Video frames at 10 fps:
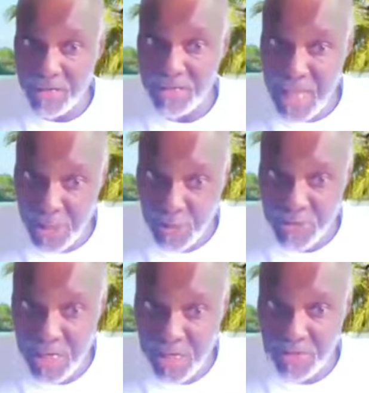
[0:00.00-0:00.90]
is
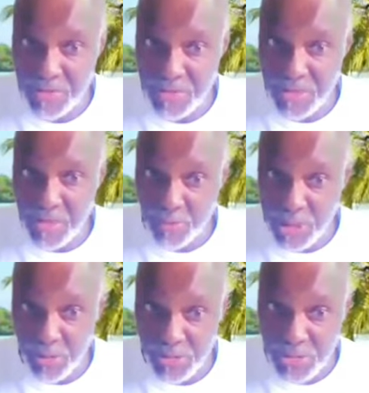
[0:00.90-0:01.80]
happening
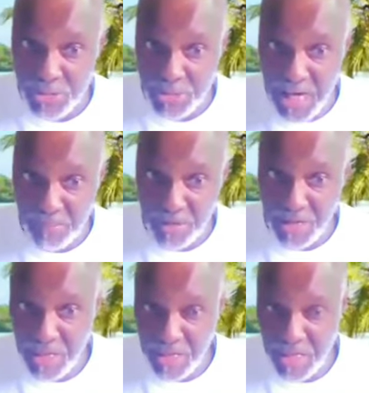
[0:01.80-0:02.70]
nanoseconds response
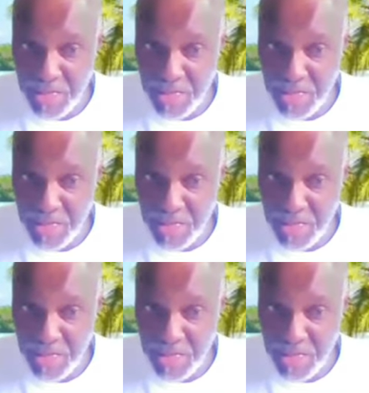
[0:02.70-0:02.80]
time